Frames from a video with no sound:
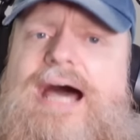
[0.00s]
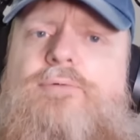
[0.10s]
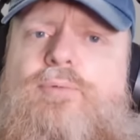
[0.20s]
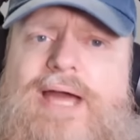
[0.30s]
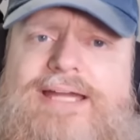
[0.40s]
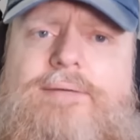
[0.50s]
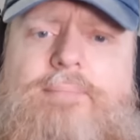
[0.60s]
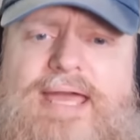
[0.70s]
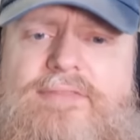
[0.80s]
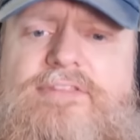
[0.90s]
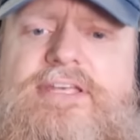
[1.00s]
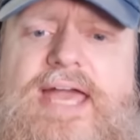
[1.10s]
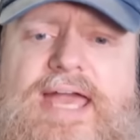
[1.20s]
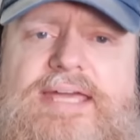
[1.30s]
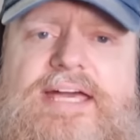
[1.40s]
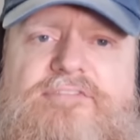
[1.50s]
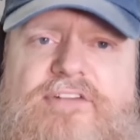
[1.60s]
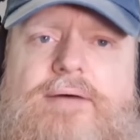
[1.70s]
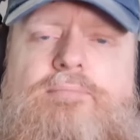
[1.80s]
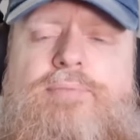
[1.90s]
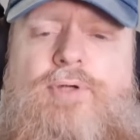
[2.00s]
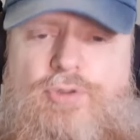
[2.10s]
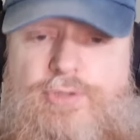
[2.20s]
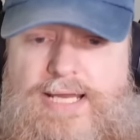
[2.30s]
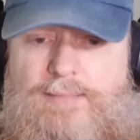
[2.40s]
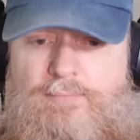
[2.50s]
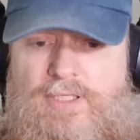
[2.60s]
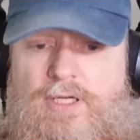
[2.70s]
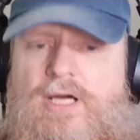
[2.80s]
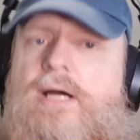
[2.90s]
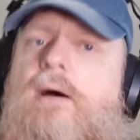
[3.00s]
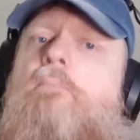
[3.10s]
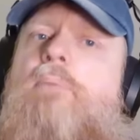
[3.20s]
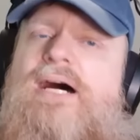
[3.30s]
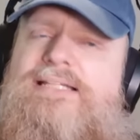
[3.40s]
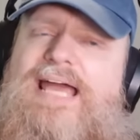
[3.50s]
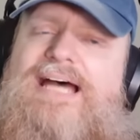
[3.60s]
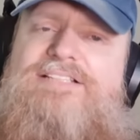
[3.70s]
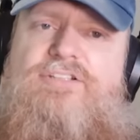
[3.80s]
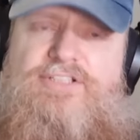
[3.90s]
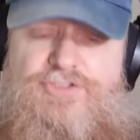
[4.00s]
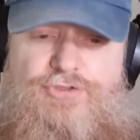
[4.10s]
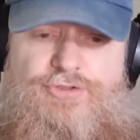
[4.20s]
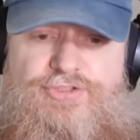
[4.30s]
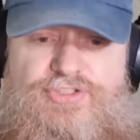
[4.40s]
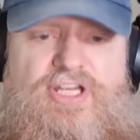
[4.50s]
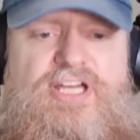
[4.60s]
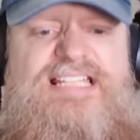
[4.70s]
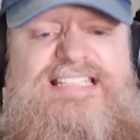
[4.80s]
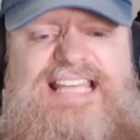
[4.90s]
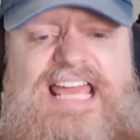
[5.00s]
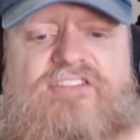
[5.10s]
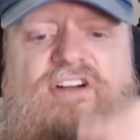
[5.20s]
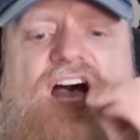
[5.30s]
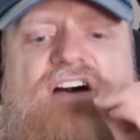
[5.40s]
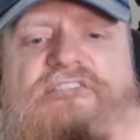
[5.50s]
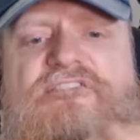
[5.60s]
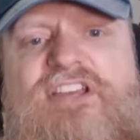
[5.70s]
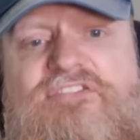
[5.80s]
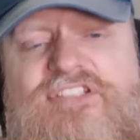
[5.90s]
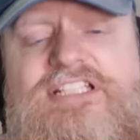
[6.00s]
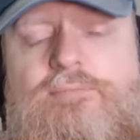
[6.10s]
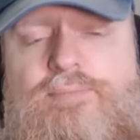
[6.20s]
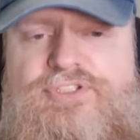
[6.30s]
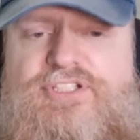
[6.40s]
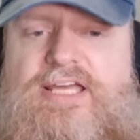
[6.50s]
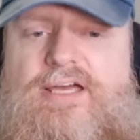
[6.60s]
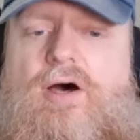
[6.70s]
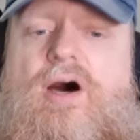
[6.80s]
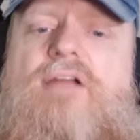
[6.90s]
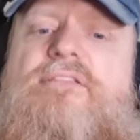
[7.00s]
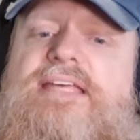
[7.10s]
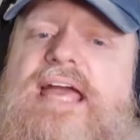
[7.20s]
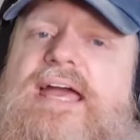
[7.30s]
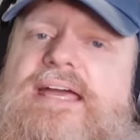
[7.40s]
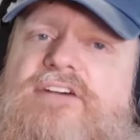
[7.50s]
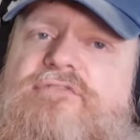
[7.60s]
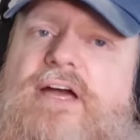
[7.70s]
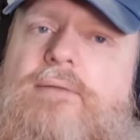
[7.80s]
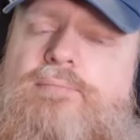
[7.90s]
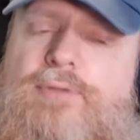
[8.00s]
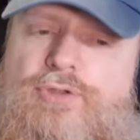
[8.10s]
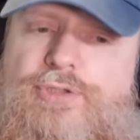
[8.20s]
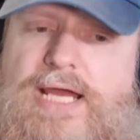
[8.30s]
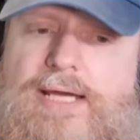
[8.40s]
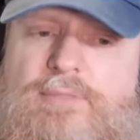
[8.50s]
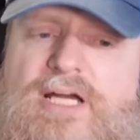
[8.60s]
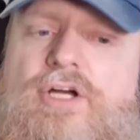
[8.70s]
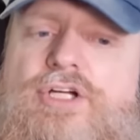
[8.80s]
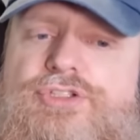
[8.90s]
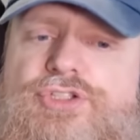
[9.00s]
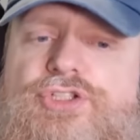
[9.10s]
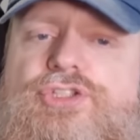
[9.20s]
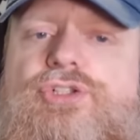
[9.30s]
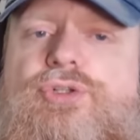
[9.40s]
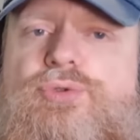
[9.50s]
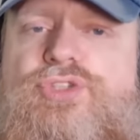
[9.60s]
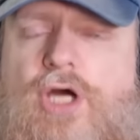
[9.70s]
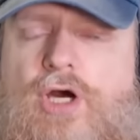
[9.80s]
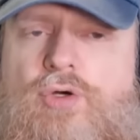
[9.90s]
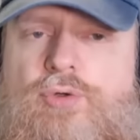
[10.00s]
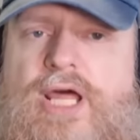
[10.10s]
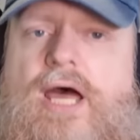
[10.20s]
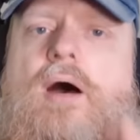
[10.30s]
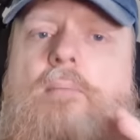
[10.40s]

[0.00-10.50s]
I recommend the AFM program. Podcast listeners save 15% on the AFM program. Just use code